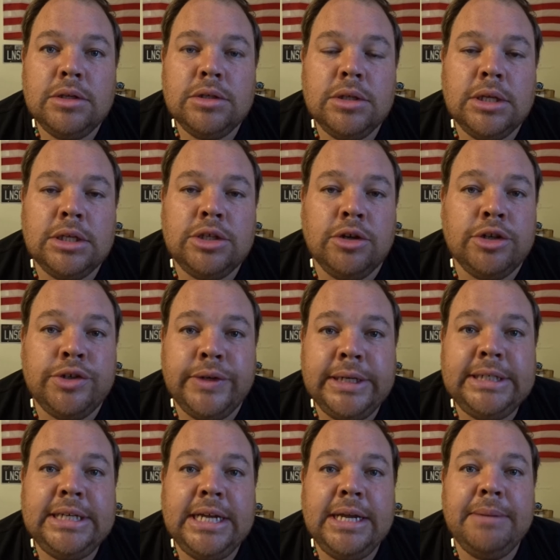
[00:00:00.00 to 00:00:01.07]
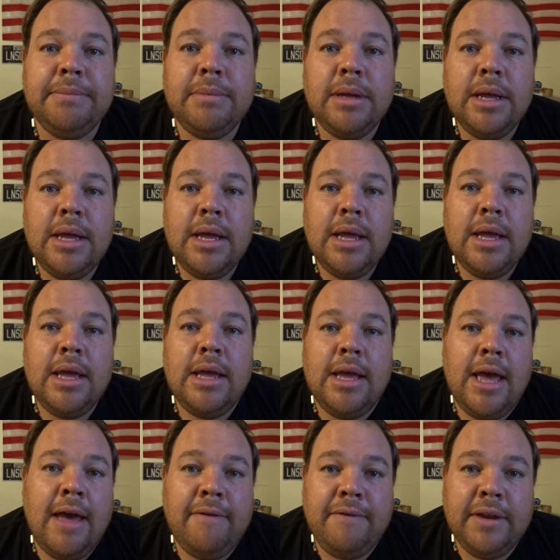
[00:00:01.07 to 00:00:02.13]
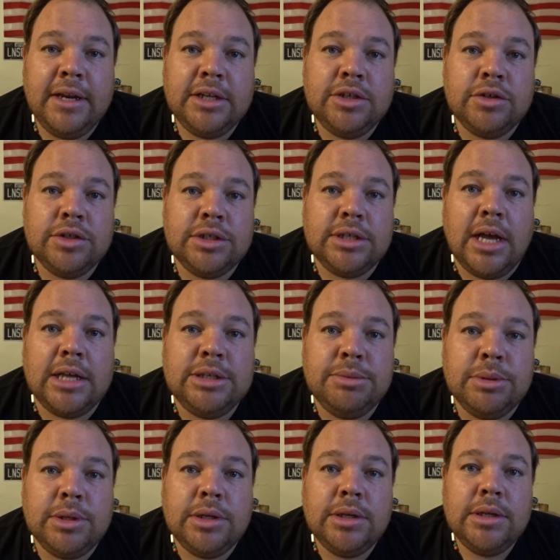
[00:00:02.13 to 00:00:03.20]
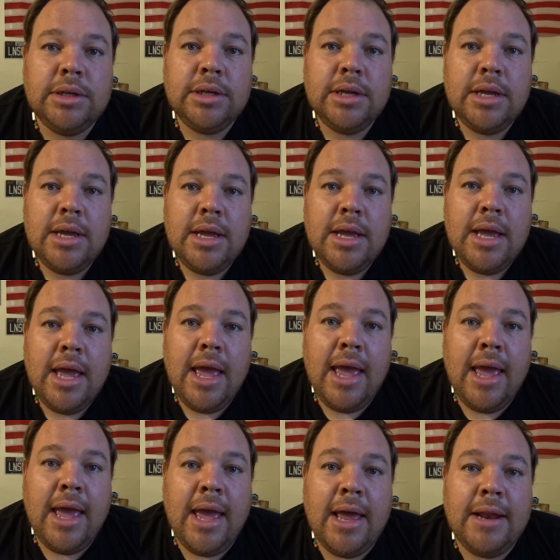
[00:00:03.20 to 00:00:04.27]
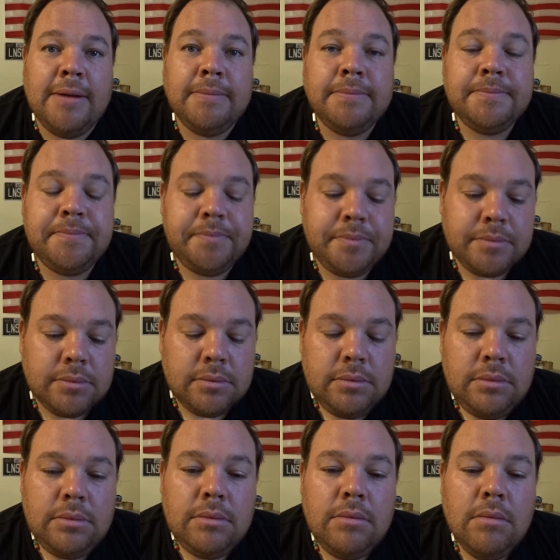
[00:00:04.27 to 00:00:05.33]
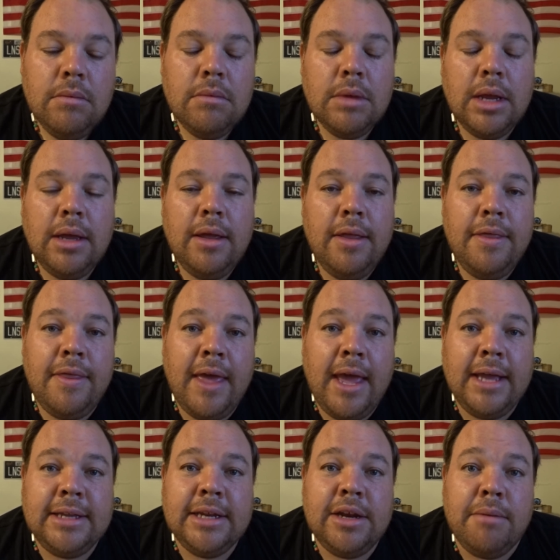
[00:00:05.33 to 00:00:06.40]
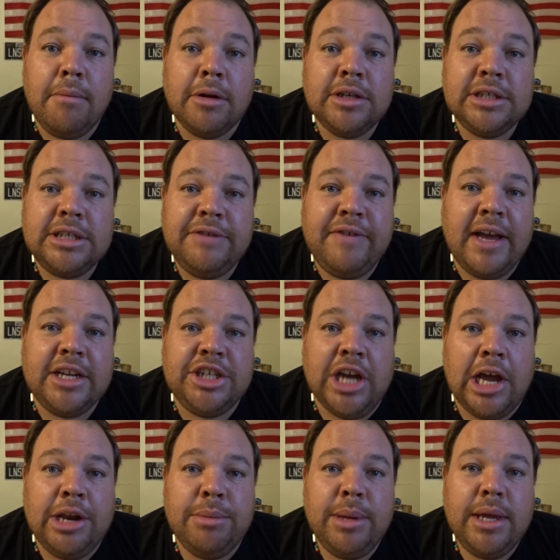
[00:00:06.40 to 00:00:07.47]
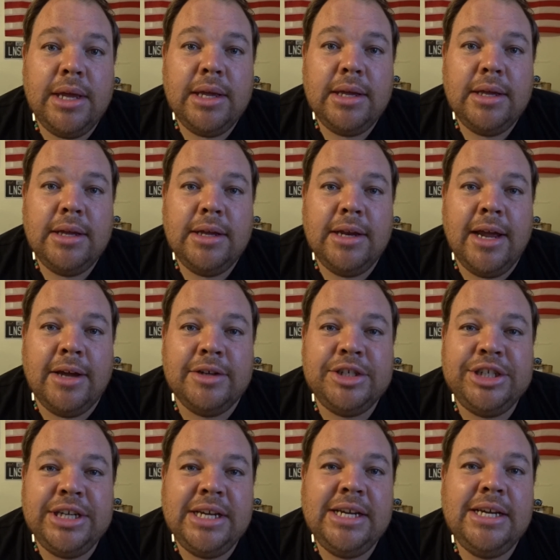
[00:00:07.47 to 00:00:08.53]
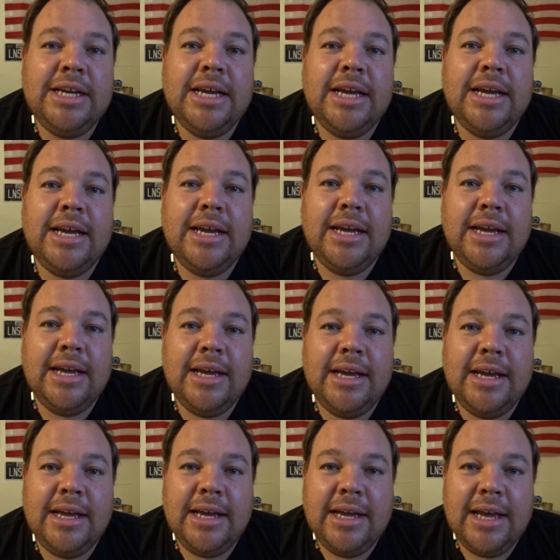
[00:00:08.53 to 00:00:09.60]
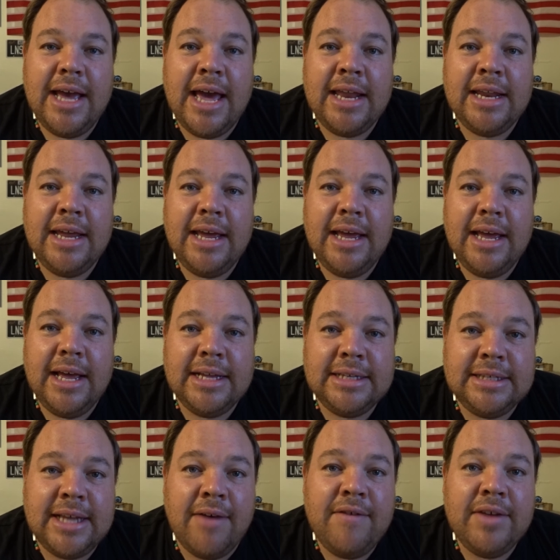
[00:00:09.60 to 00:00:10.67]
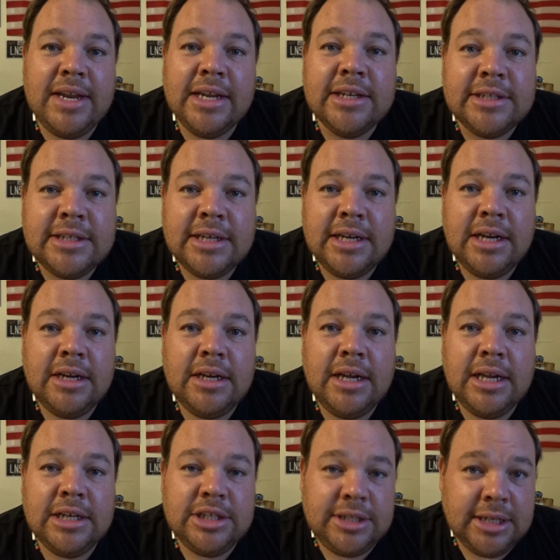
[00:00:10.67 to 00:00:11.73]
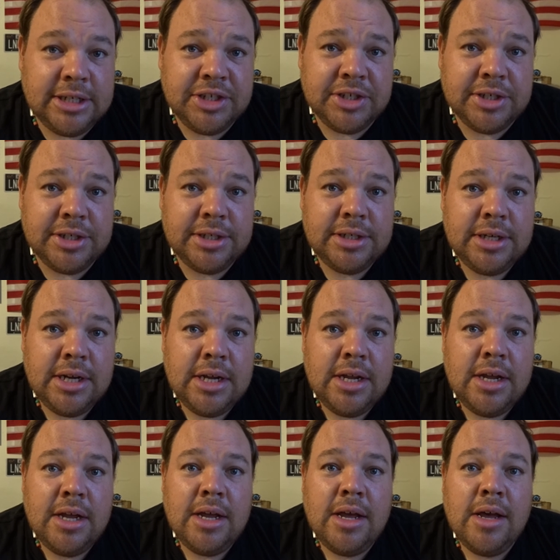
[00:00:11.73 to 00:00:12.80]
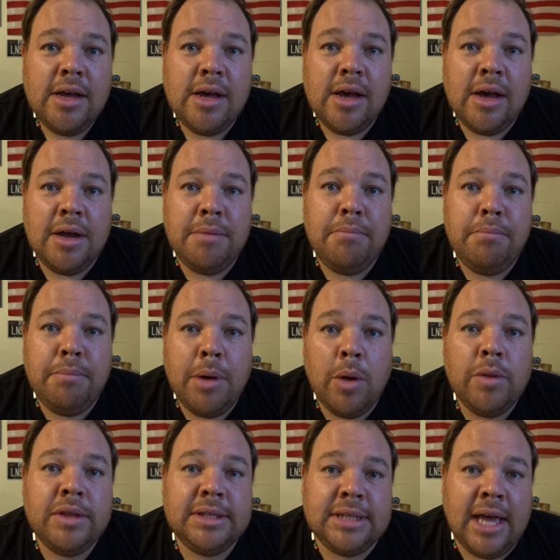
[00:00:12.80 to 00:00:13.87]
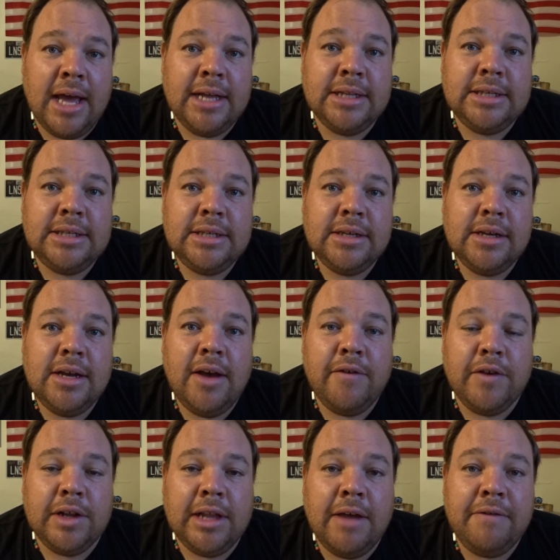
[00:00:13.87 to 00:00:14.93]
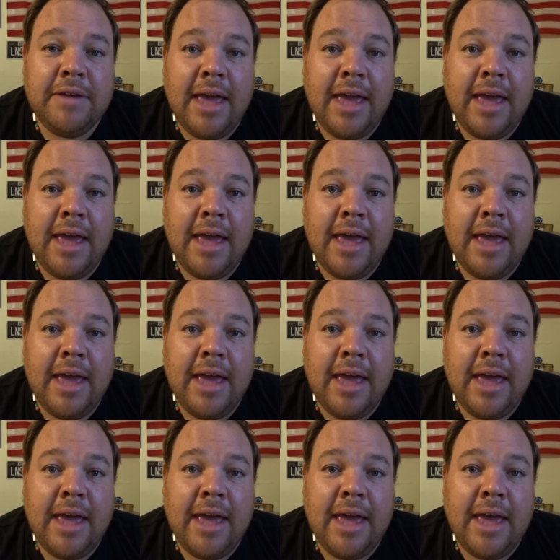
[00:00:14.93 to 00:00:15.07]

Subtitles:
the surgery team at Phoenix Children's Hospital. And they did an emergency fasciotomy. Now, she had a 7-inch incision on both sides of her left